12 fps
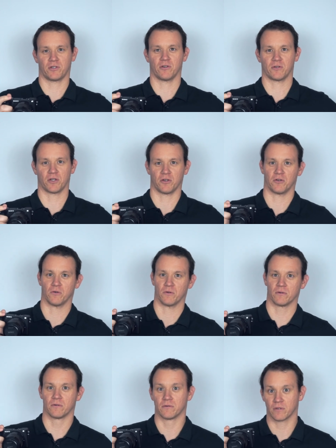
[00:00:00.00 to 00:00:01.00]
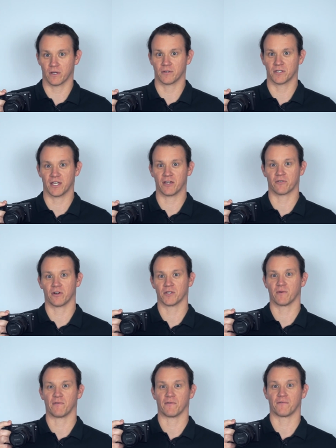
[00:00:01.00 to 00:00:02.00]
you to synchronize
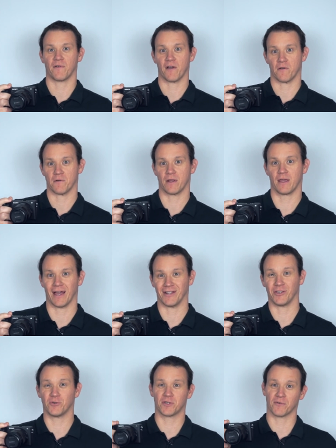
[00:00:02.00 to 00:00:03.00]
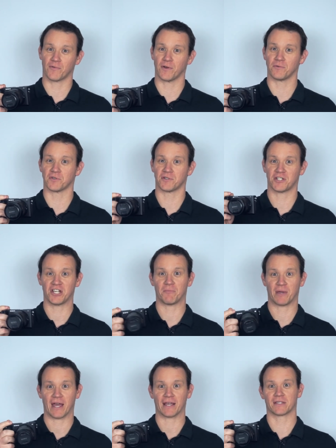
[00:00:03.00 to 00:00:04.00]
with your phone and use your phone's
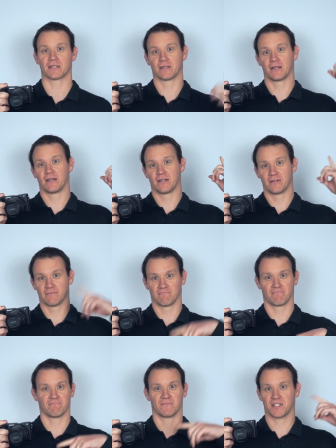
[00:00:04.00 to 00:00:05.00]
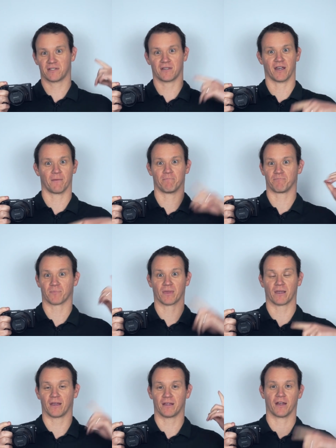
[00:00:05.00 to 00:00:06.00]
GPS um,
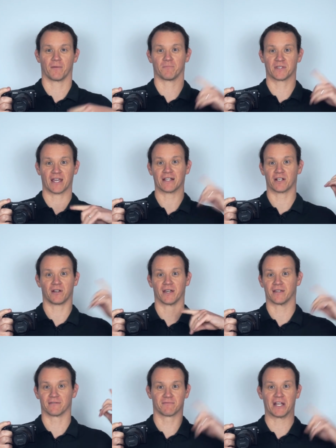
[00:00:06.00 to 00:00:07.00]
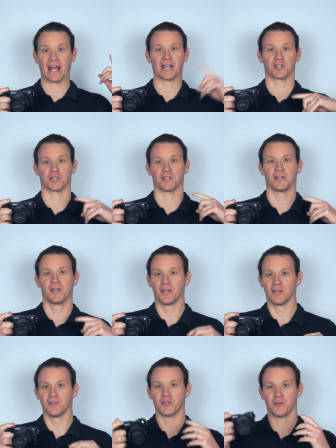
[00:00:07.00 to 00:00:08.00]
um, satellite connection
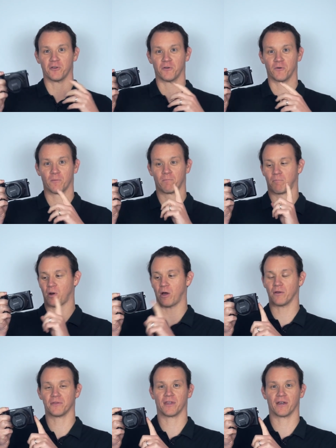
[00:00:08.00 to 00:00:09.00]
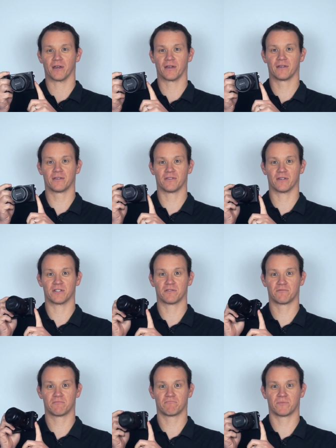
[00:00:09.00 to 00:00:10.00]
to plot the, the
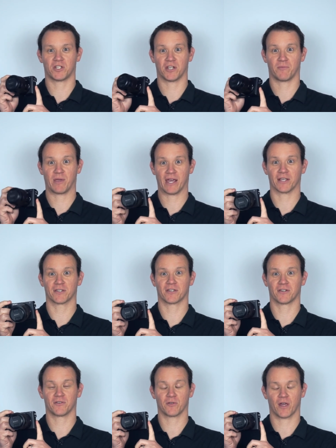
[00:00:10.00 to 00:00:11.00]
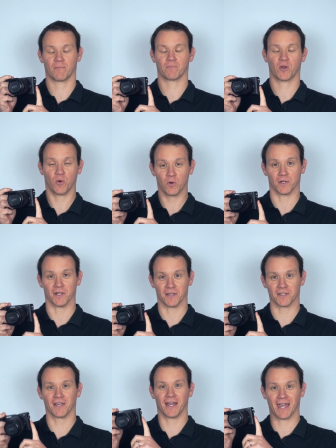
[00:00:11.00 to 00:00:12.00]
GPS con- um,
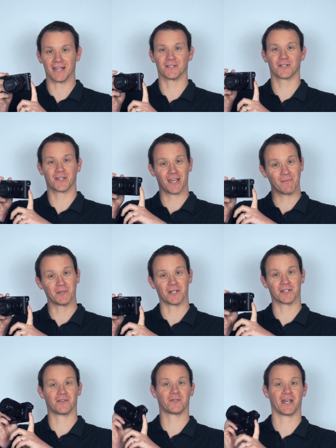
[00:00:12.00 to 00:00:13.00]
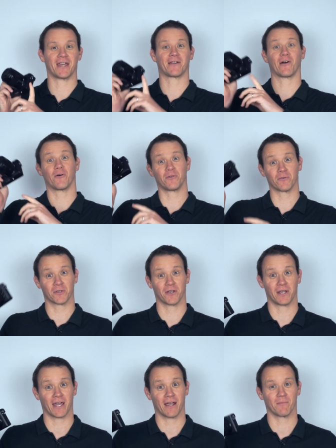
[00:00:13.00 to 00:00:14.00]
coordinates against the images that you take on your
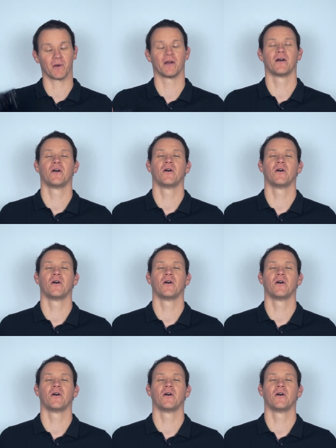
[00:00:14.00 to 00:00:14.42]
Sony camera,